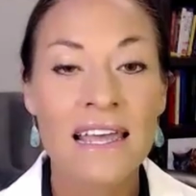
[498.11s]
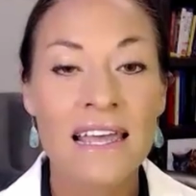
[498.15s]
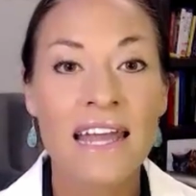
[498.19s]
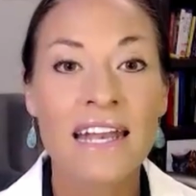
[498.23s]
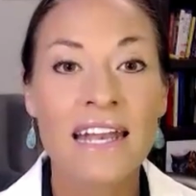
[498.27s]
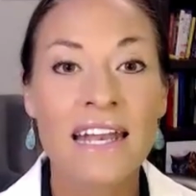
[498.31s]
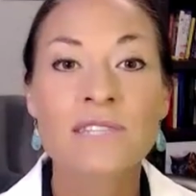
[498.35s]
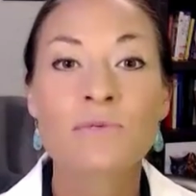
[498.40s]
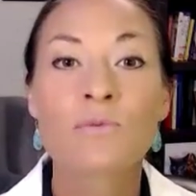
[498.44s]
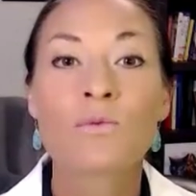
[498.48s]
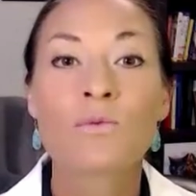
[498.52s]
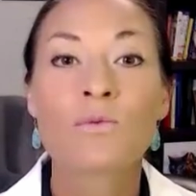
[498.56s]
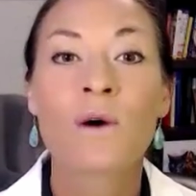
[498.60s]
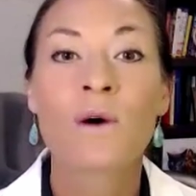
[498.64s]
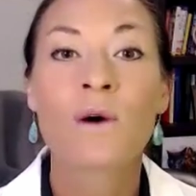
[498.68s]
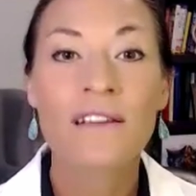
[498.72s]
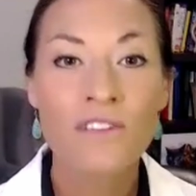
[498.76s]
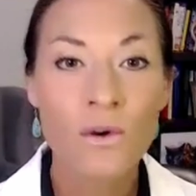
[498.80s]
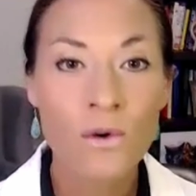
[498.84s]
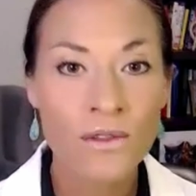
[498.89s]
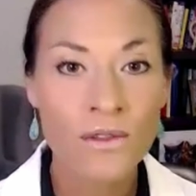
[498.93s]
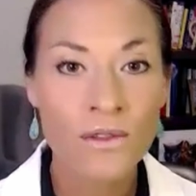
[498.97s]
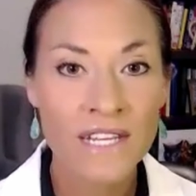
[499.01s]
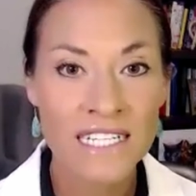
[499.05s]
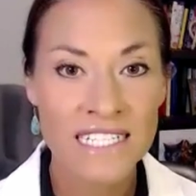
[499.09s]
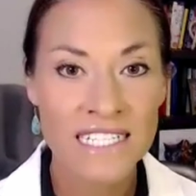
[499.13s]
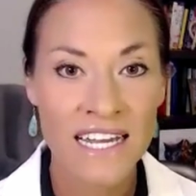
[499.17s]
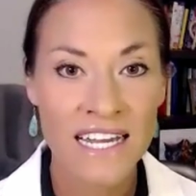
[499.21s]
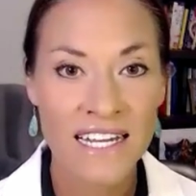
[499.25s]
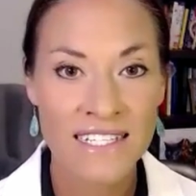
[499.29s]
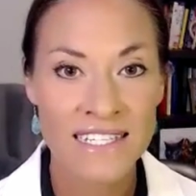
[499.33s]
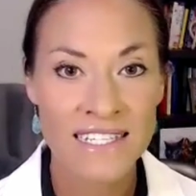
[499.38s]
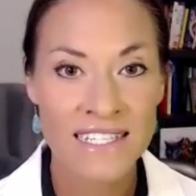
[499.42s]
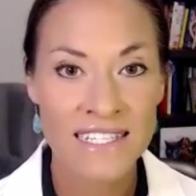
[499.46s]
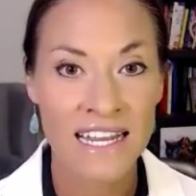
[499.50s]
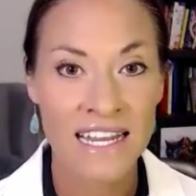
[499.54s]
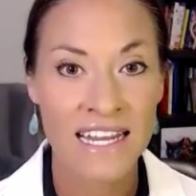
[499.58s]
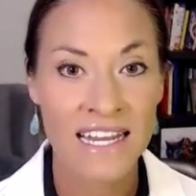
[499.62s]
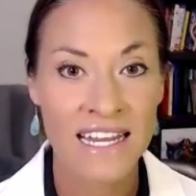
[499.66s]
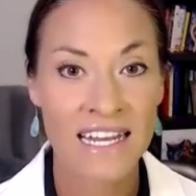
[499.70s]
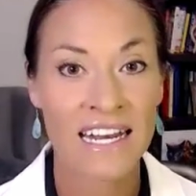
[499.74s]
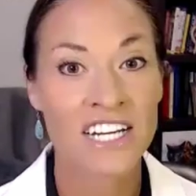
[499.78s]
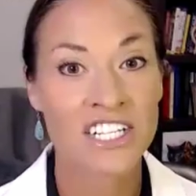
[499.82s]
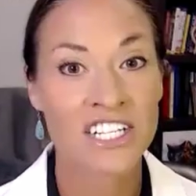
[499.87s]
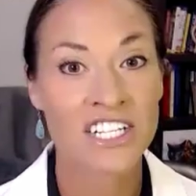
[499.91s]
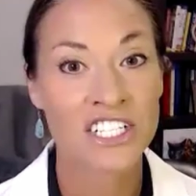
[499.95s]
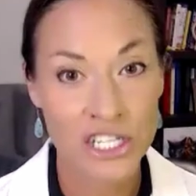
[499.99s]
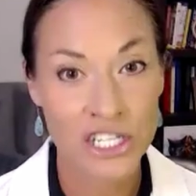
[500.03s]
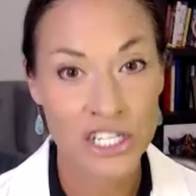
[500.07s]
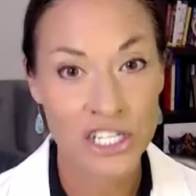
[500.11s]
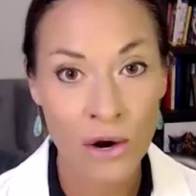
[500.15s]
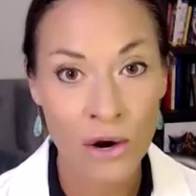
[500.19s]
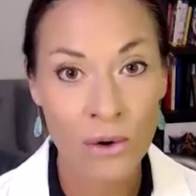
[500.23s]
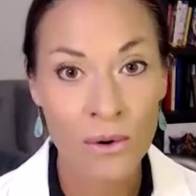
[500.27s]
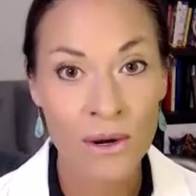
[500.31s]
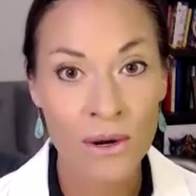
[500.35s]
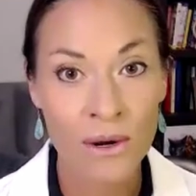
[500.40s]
And it's one of the only tests that can actually show